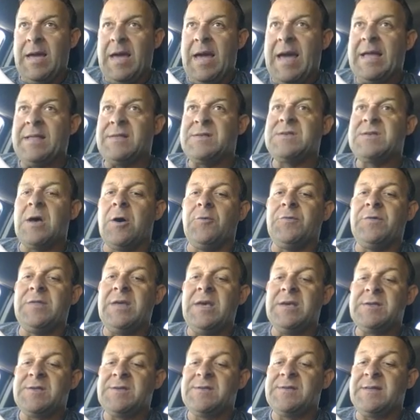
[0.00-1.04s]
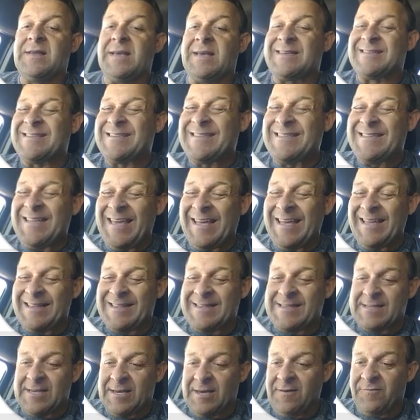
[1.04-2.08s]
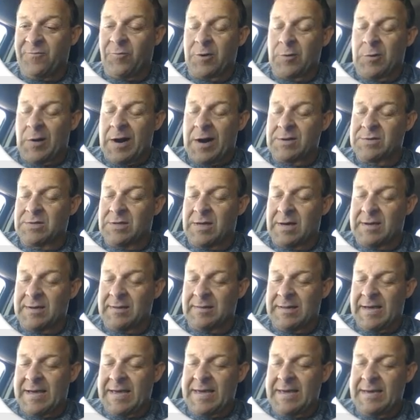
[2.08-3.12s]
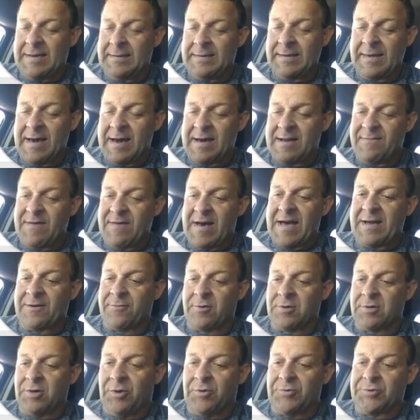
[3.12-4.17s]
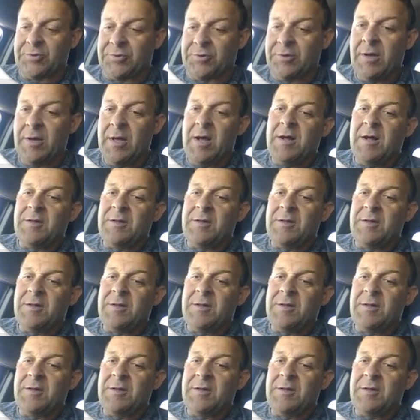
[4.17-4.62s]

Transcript: And so this is an extensive, requires a lot of land, kind of agriculture.